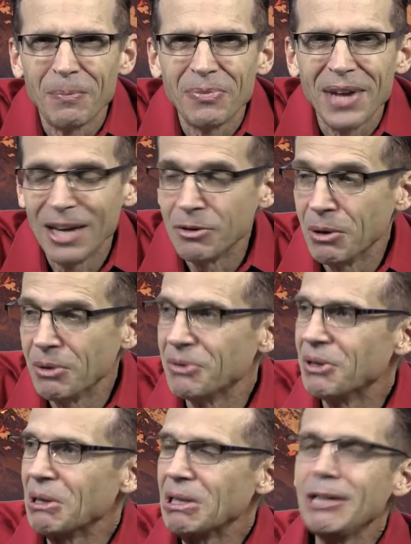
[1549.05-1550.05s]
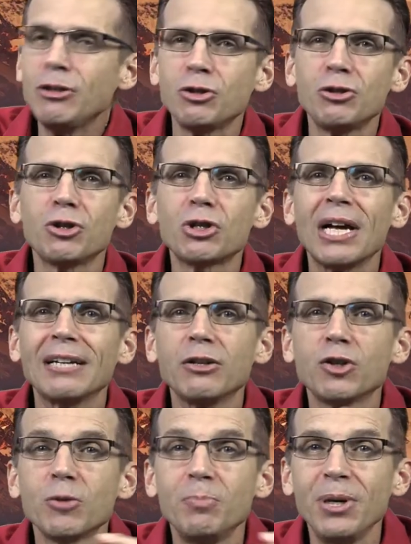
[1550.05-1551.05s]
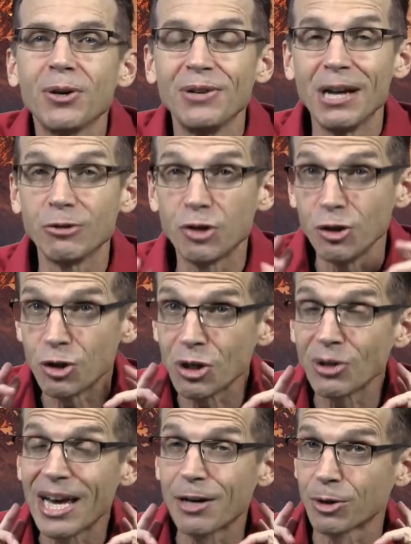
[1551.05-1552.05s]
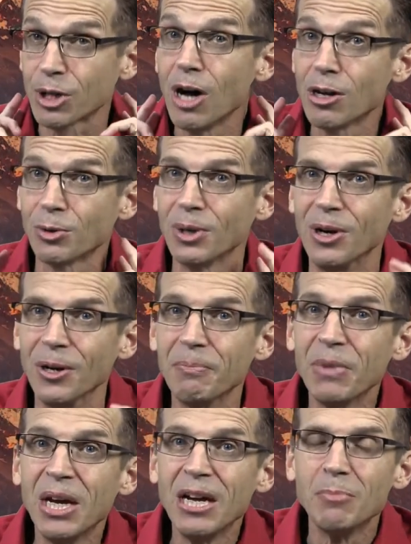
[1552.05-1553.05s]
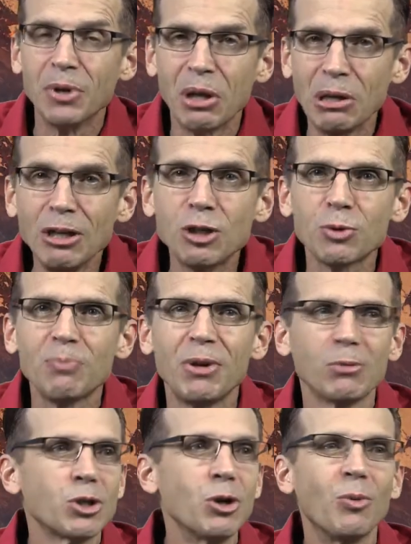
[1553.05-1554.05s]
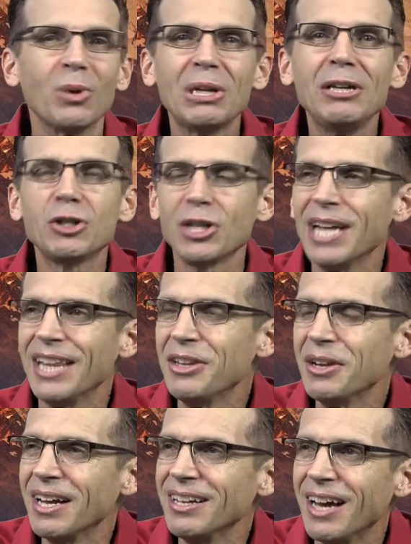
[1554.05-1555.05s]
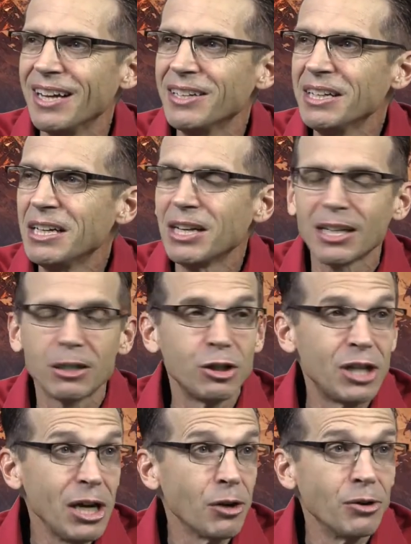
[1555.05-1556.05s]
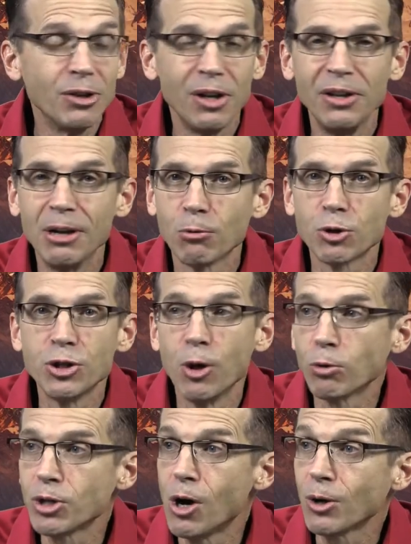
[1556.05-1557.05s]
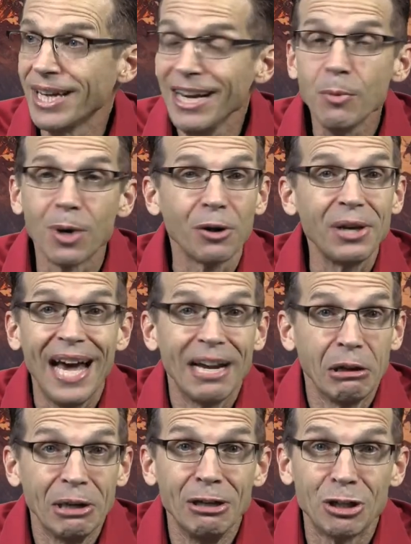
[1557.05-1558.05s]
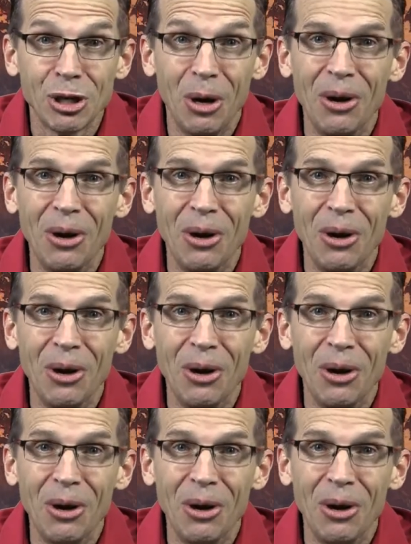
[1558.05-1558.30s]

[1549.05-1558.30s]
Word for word: And the, the leash just like disappeared. Now she still had her collar on, but the leash, there was no leash. And I, I, I could tell there was no dog anywhere that had a leash on.